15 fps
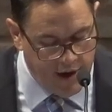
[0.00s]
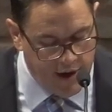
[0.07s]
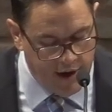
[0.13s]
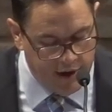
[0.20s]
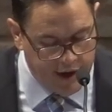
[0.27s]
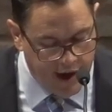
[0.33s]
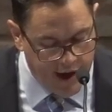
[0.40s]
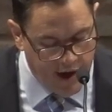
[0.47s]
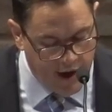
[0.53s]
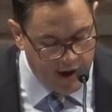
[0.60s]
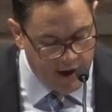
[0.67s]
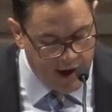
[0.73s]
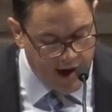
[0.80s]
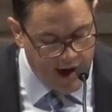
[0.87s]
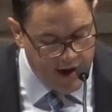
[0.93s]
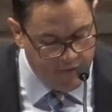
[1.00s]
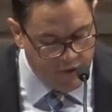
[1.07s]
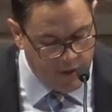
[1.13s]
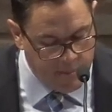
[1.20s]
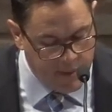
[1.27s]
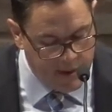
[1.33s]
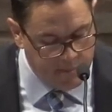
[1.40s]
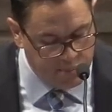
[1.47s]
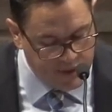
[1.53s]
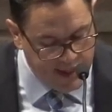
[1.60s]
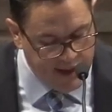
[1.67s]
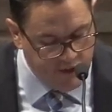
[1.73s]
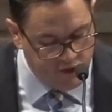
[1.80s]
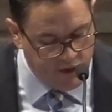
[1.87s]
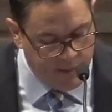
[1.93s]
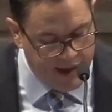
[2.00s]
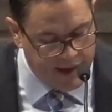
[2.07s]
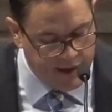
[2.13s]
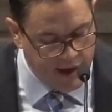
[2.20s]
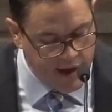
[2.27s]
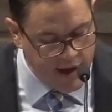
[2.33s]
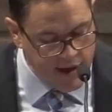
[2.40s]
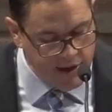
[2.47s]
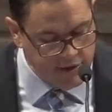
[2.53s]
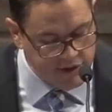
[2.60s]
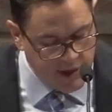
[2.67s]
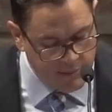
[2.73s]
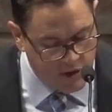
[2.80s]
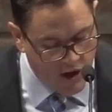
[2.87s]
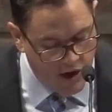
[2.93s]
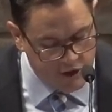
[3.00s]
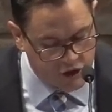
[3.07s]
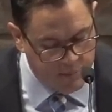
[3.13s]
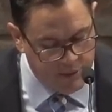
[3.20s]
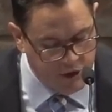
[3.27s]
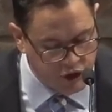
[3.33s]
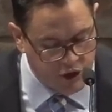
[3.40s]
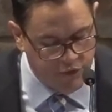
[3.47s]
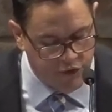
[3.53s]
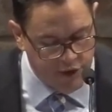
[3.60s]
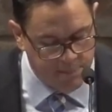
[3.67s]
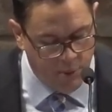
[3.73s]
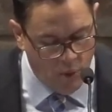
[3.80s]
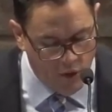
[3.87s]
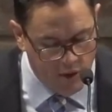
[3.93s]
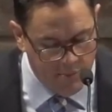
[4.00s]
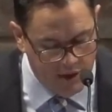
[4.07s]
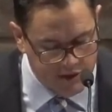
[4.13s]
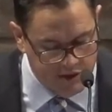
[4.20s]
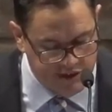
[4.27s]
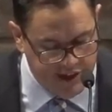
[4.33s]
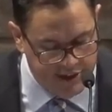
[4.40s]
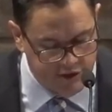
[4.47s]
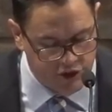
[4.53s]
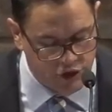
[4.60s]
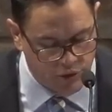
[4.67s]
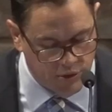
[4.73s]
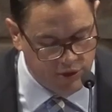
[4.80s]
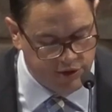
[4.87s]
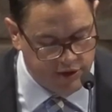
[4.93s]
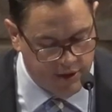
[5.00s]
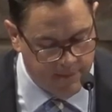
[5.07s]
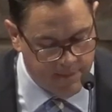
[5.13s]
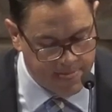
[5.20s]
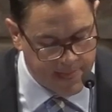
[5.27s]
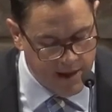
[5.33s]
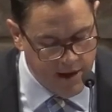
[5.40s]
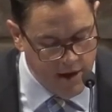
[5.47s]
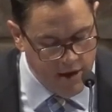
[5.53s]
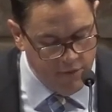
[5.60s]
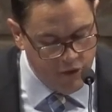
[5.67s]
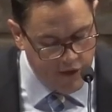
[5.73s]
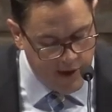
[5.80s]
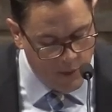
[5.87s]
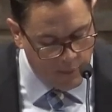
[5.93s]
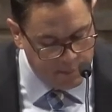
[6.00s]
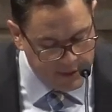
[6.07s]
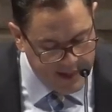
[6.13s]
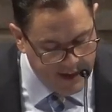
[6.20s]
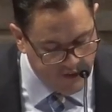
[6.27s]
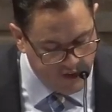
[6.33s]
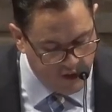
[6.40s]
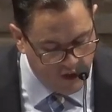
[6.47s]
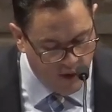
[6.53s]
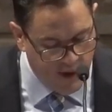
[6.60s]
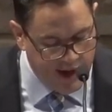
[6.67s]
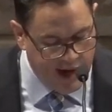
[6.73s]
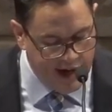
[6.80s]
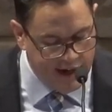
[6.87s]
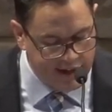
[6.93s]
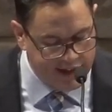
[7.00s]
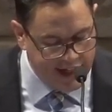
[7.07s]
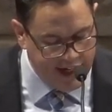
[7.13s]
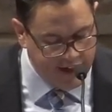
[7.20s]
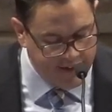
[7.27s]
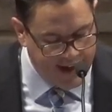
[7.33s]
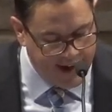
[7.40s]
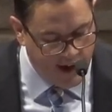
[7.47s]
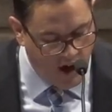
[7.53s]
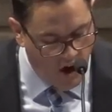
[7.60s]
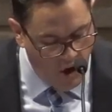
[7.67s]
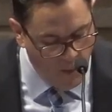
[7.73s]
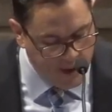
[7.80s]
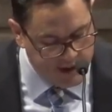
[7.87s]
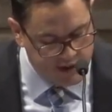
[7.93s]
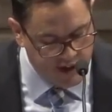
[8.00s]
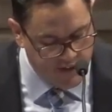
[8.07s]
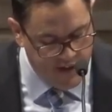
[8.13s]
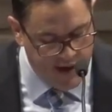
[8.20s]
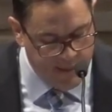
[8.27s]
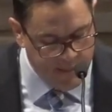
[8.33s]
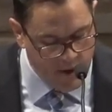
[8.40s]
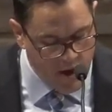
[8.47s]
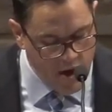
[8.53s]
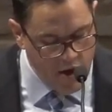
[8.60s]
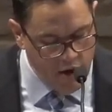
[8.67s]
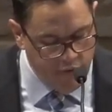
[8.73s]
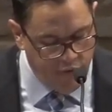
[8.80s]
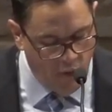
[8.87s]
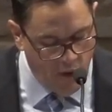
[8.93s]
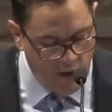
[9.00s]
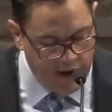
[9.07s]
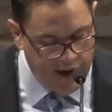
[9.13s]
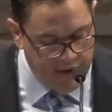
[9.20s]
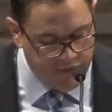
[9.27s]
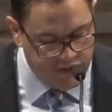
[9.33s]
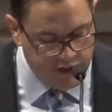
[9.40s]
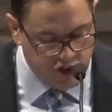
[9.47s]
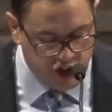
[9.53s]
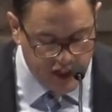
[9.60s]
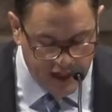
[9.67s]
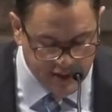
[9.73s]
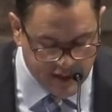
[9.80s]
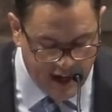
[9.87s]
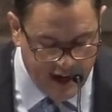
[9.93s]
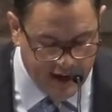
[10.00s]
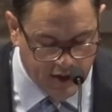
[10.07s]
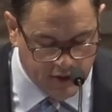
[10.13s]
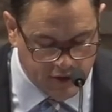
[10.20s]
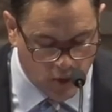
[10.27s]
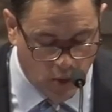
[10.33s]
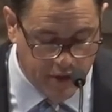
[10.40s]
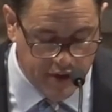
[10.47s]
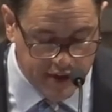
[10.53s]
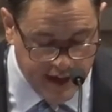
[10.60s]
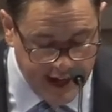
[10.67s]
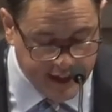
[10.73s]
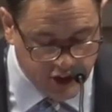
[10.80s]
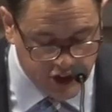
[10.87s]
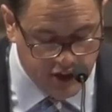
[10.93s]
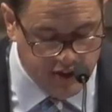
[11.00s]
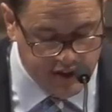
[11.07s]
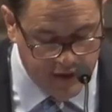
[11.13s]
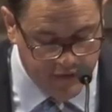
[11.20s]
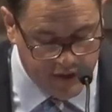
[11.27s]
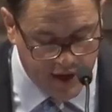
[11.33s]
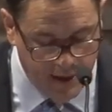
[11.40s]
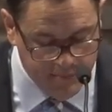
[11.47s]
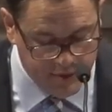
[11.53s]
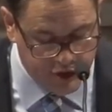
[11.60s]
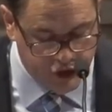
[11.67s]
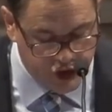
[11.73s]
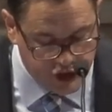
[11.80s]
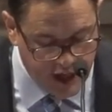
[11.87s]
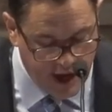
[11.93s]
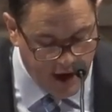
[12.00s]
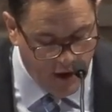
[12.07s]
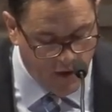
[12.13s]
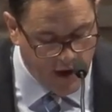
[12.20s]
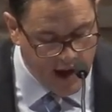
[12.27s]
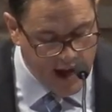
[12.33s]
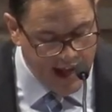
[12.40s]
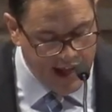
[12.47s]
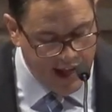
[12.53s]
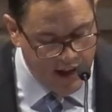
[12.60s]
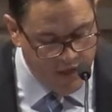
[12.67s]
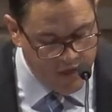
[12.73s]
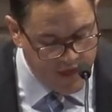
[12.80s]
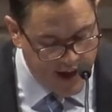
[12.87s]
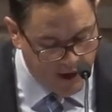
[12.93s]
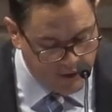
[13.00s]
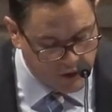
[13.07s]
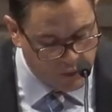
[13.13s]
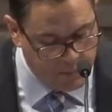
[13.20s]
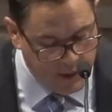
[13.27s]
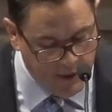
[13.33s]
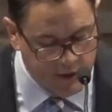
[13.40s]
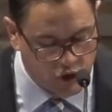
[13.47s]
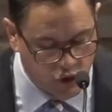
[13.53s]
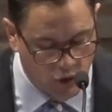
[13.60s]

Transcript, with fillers: have been pleased to make some contribution for the poor among the saints at Jerusalem. For they were pleased to do it, and indeed they owe it to them. For if the Gentiles or the nations have come to share in their spiritual blessings,